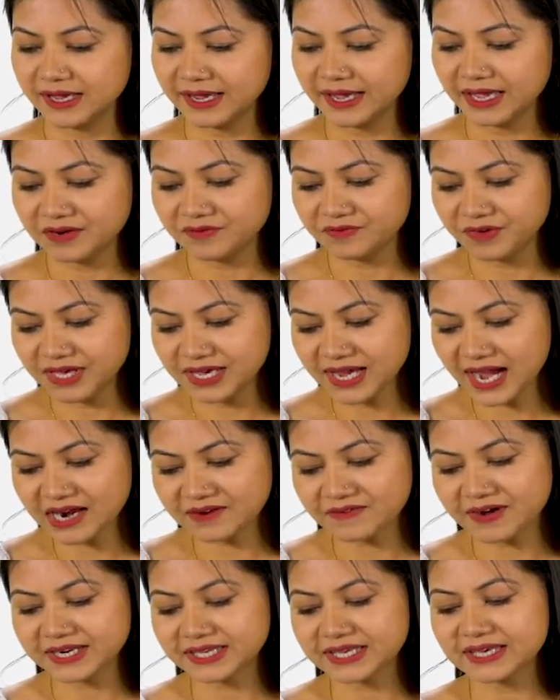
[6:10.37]
And we
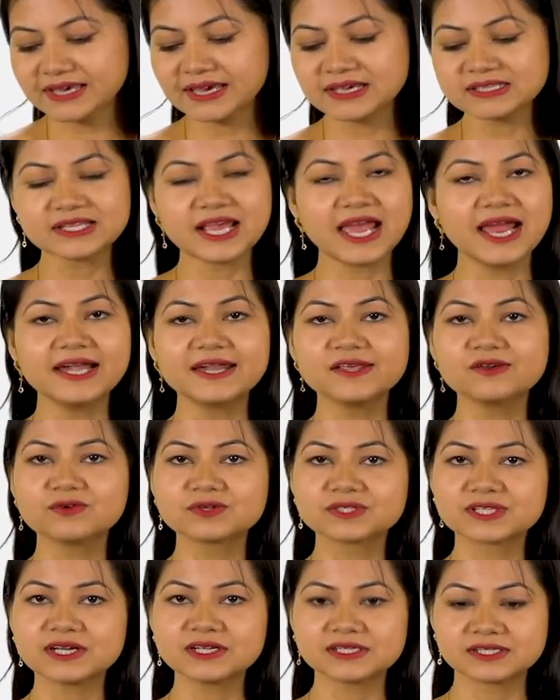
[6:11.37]
are working as end
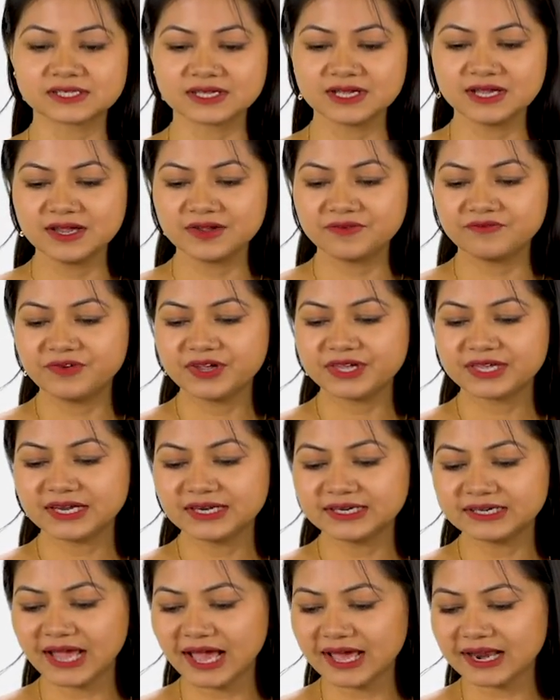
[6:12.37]
users. We
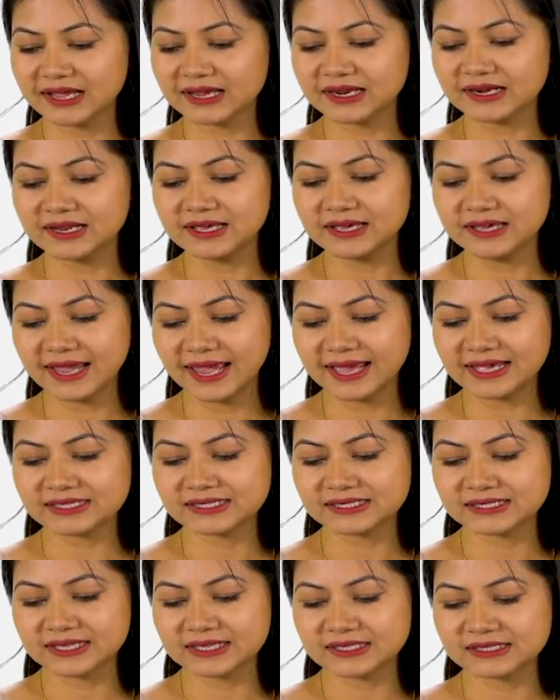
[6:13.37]
can directly
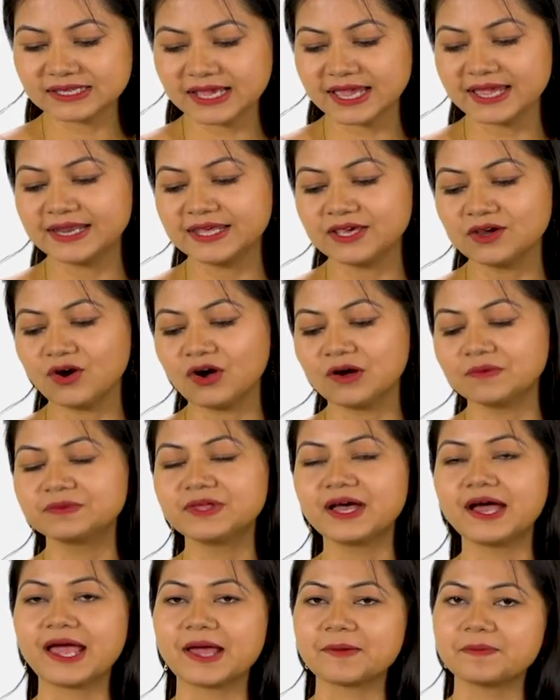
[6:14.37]
access any of
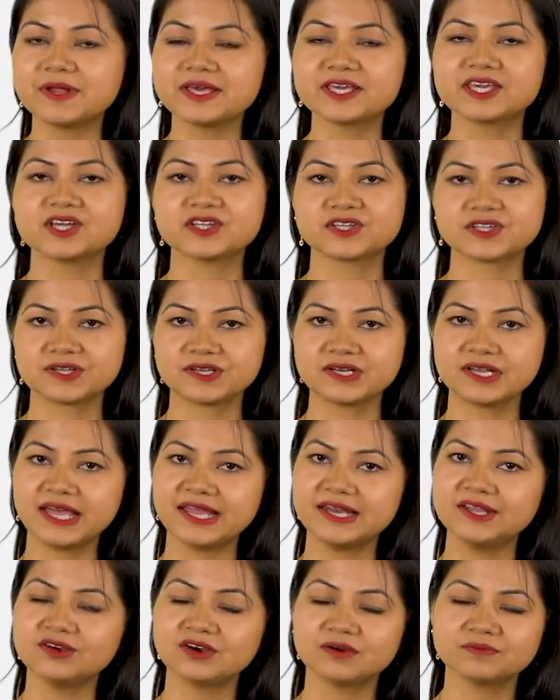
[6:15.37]
the application,
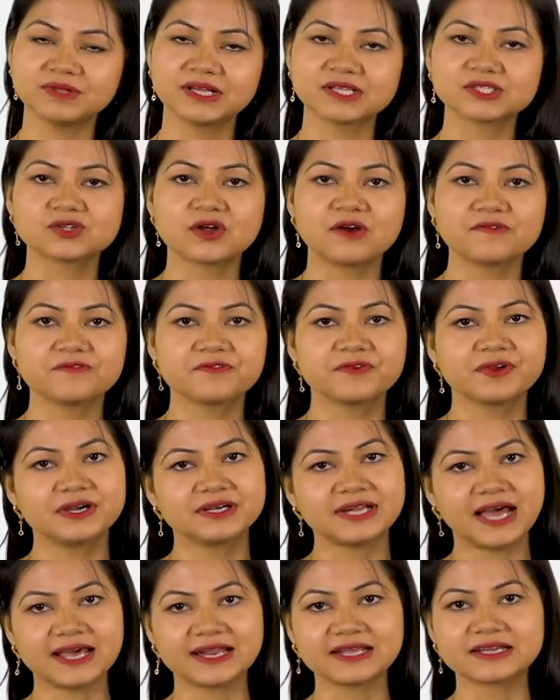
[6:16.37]
any of the software
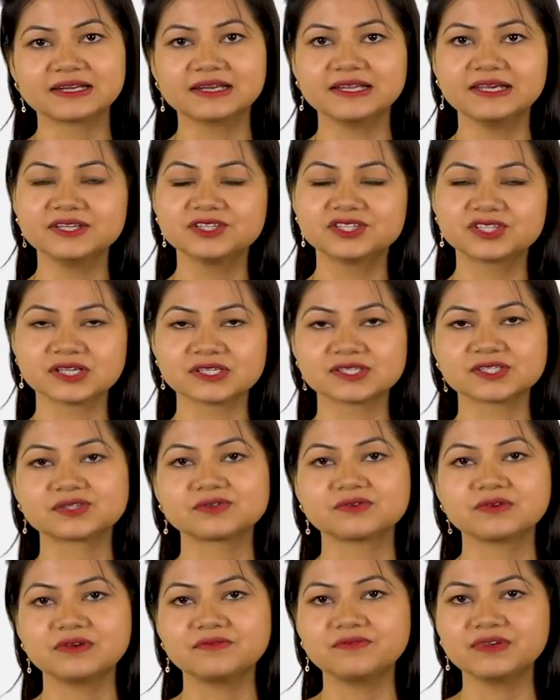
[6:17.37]
directly
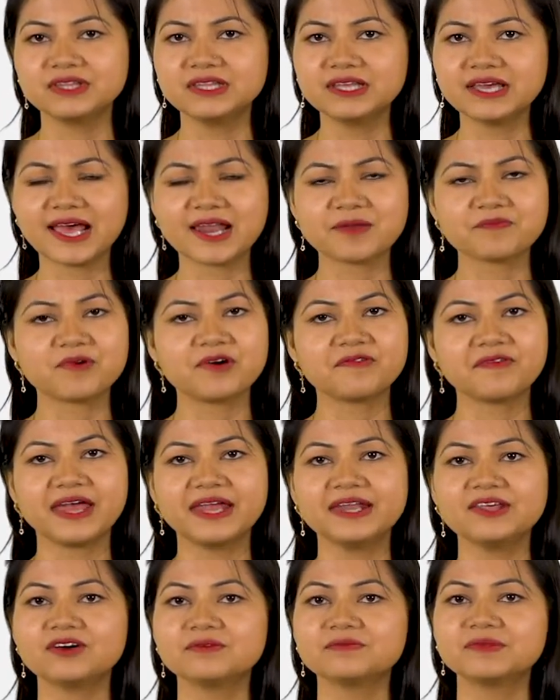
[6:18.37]
just with the help of
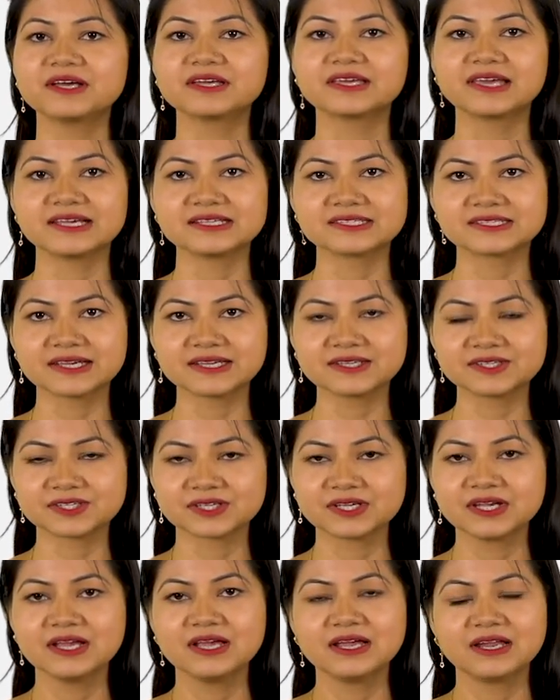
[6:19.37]
any of the gadget
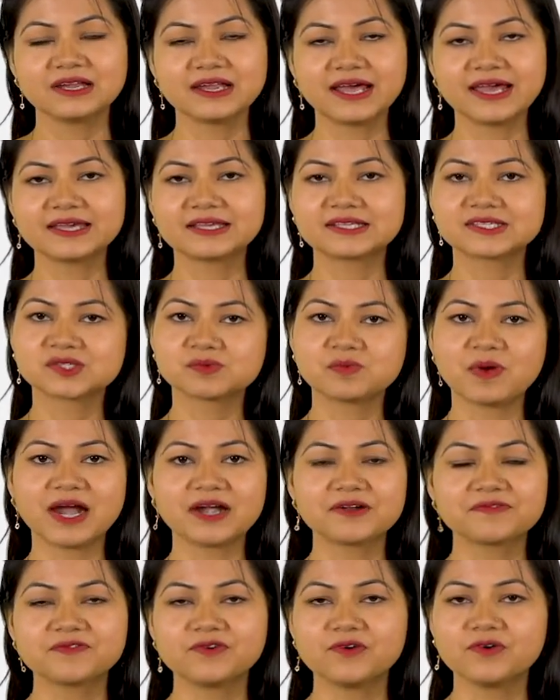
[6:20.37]
like
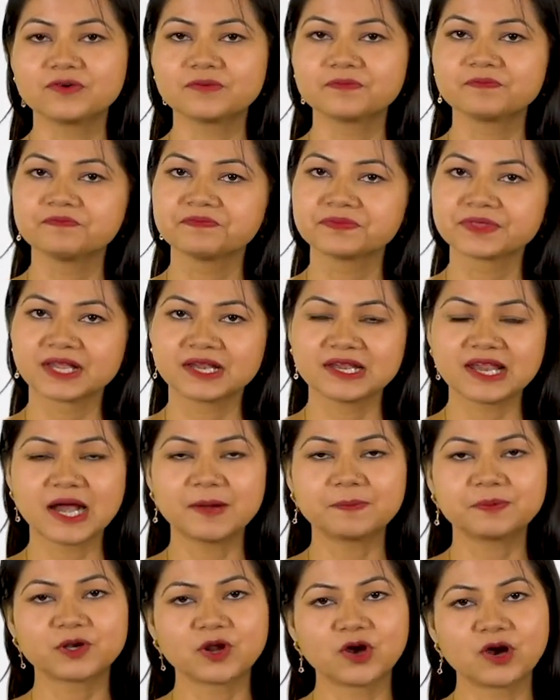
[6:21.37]
smartphone,
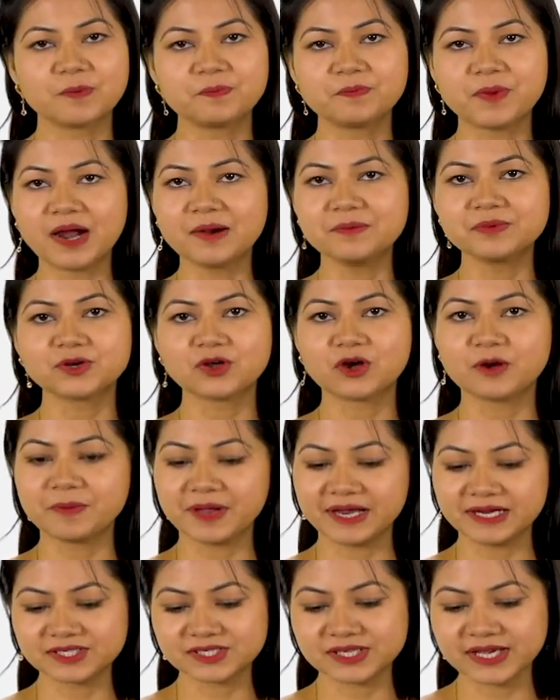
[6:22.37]
laptop, palm top,
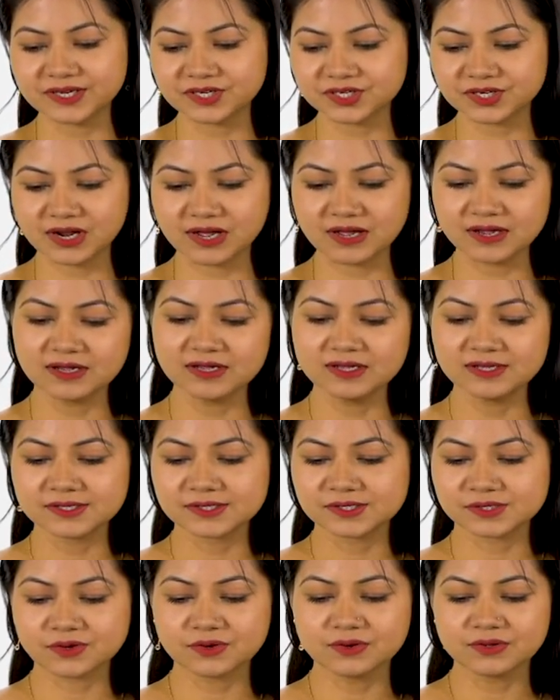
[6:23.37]
etc.
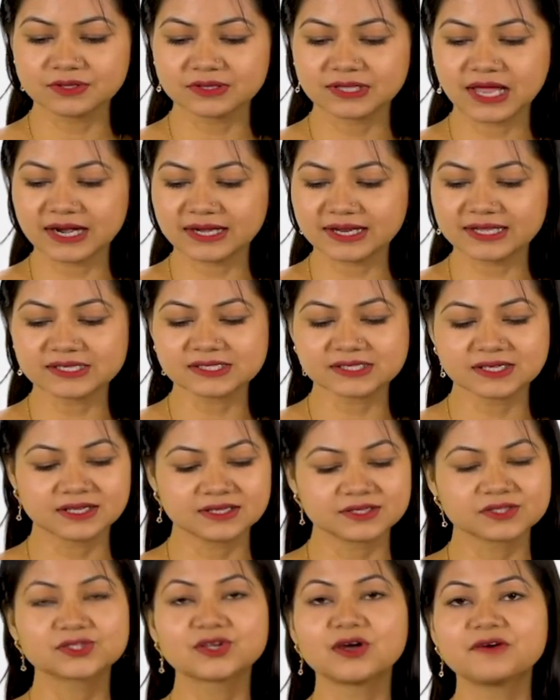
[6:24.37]
So that is
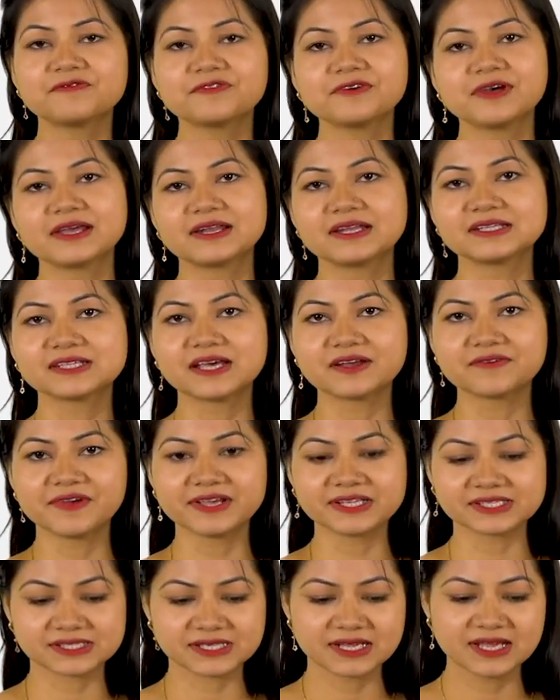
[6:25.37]
software as a
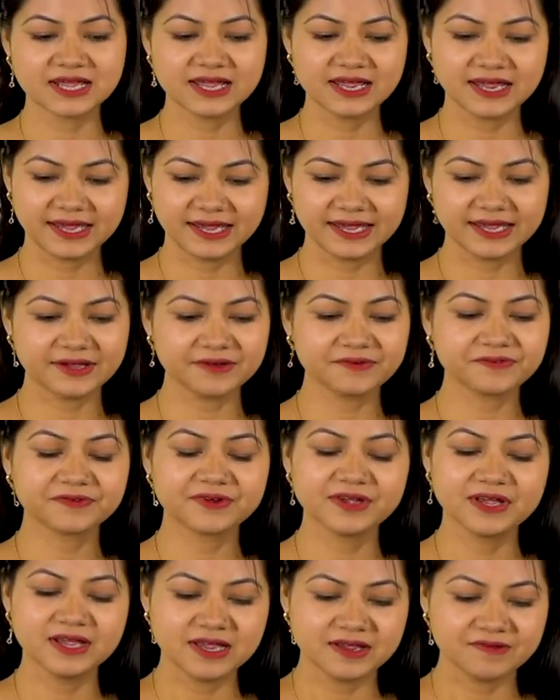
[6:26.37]
service. If
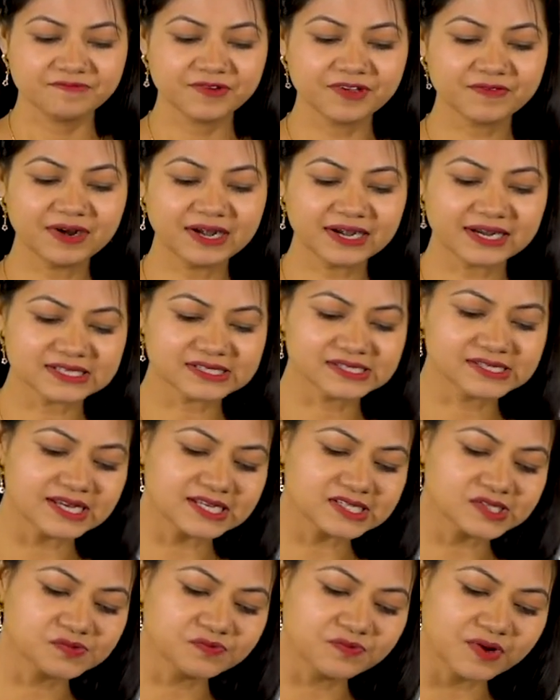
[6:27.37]
we will
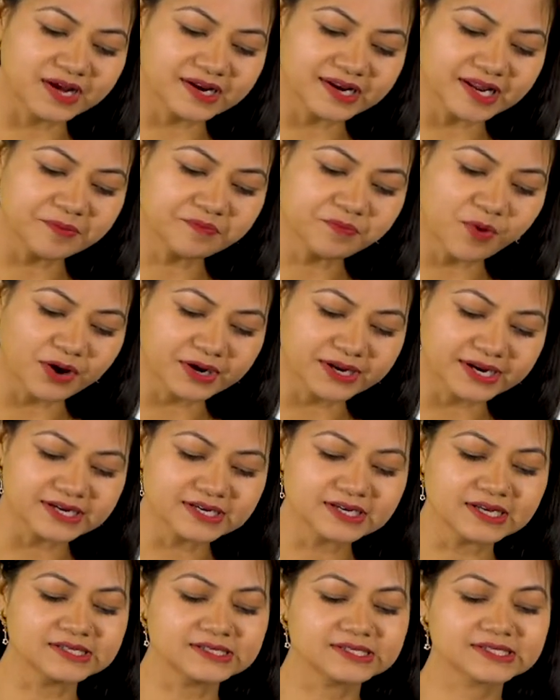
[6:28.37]
discuss one
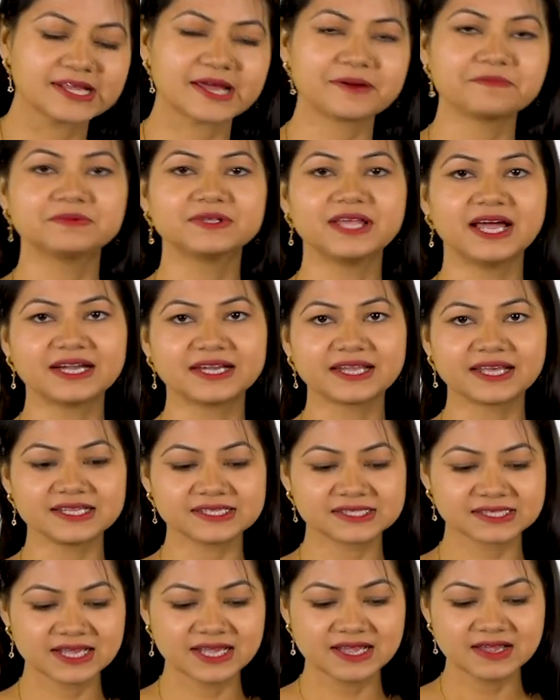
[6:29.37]
important concept, that
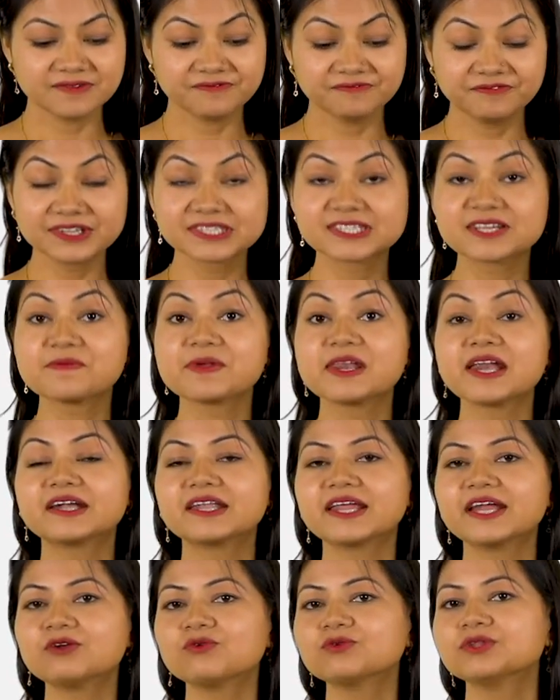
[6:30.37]
is
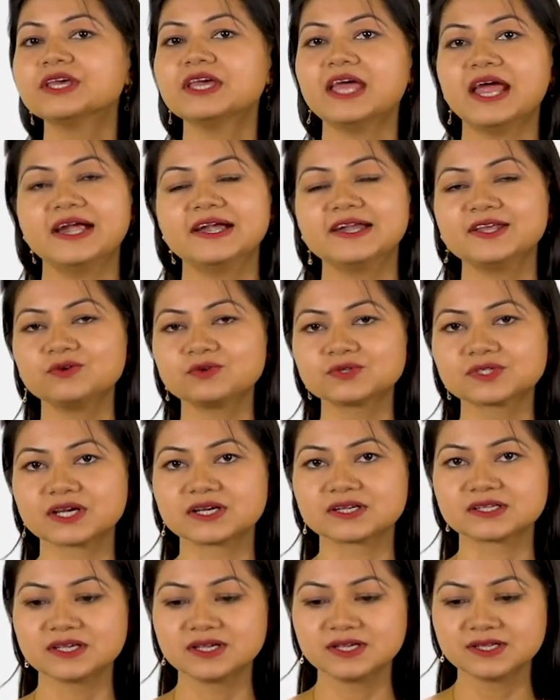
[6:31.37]
visibility to the end
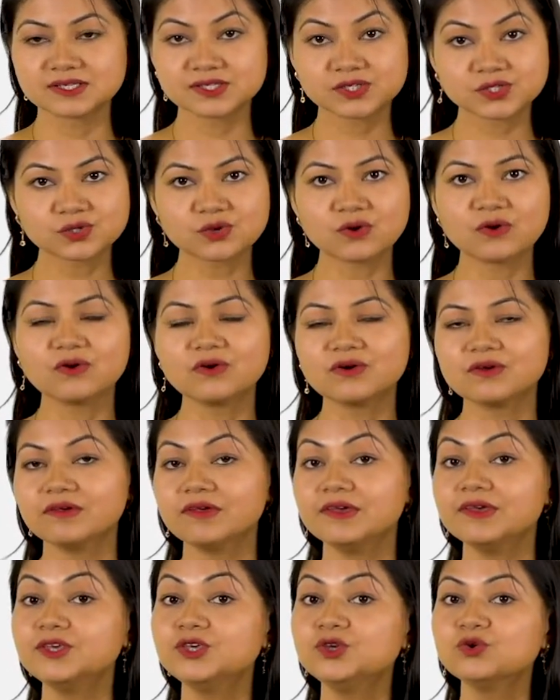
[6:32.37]
user. So
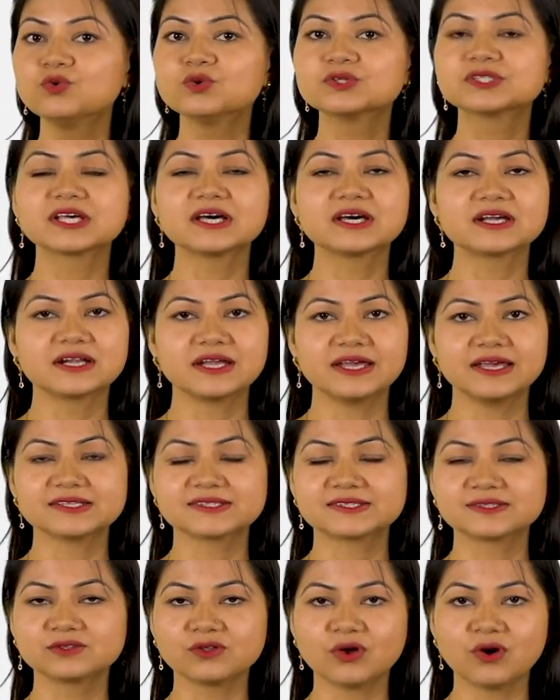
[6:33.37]
user
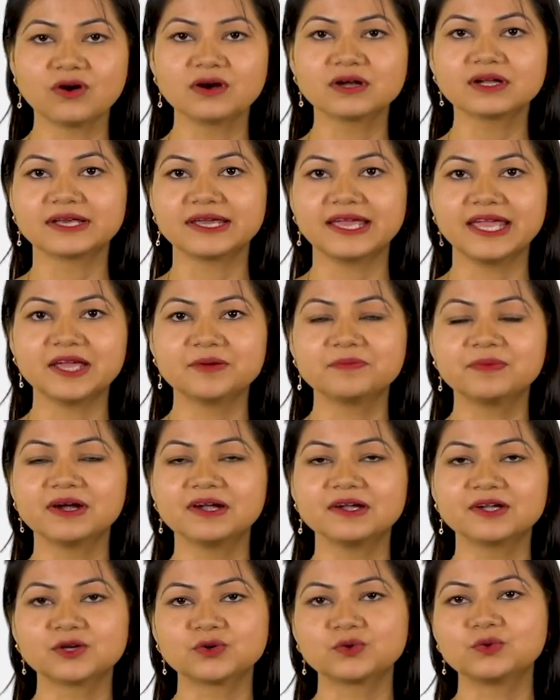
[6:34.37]
is not
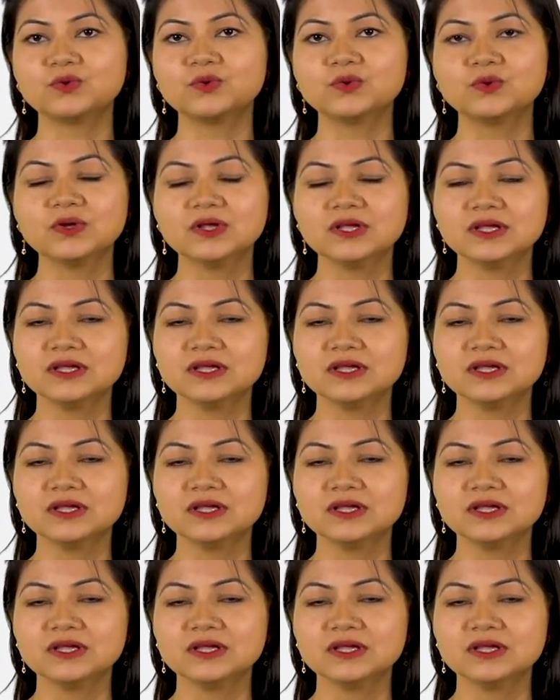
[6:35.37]
able to